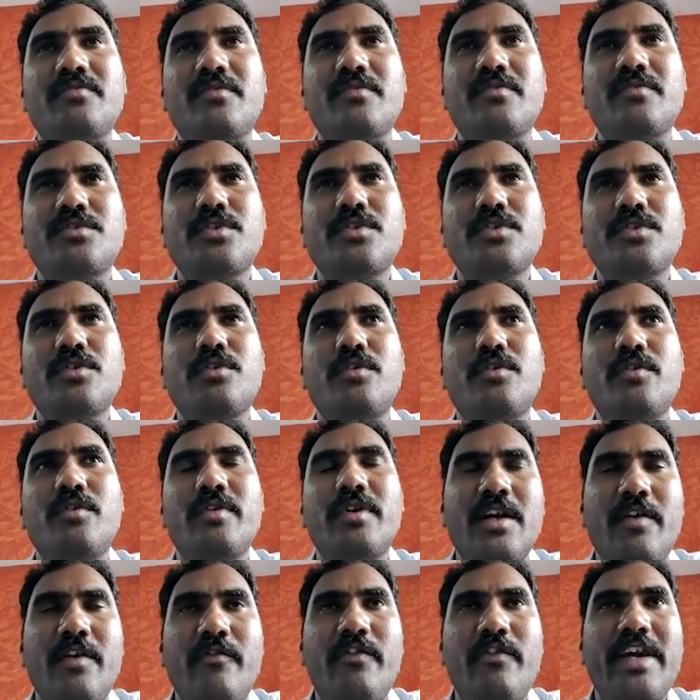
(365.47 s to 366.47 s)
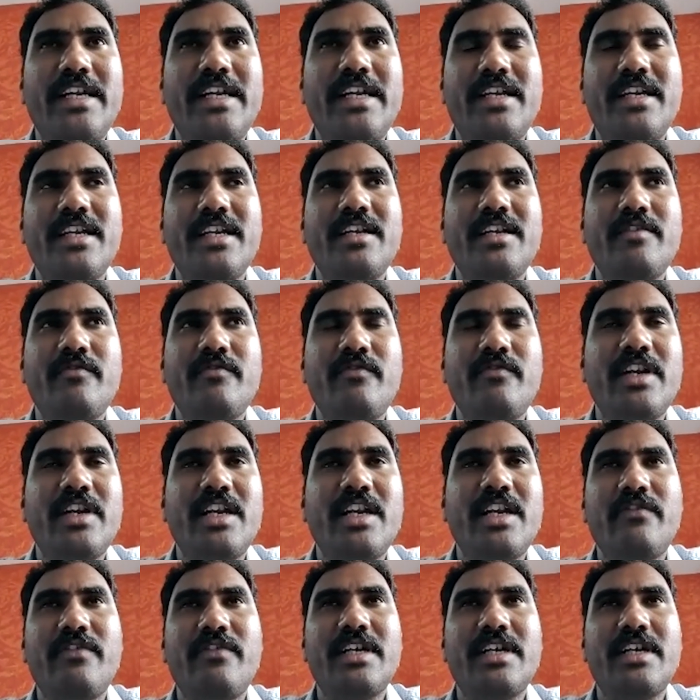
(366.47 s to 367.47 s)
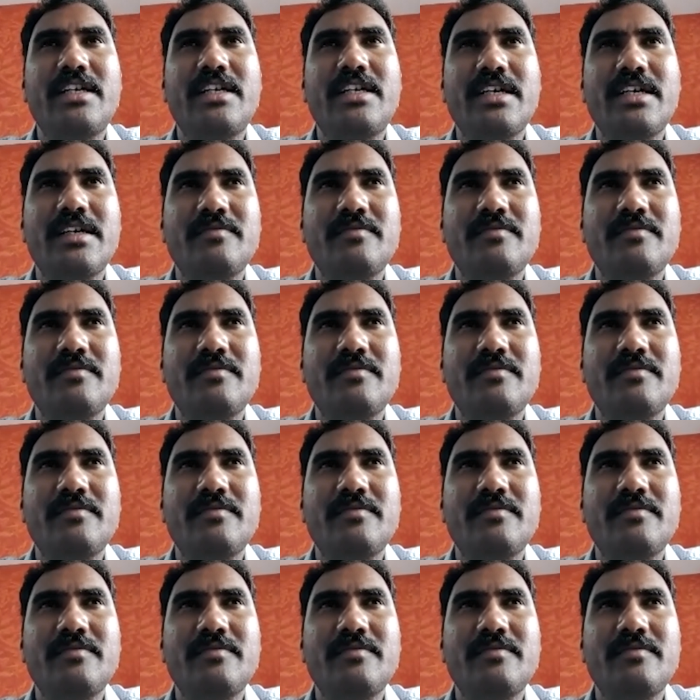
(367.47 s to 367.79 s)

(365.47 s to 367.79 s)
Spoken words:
So weight gain will affect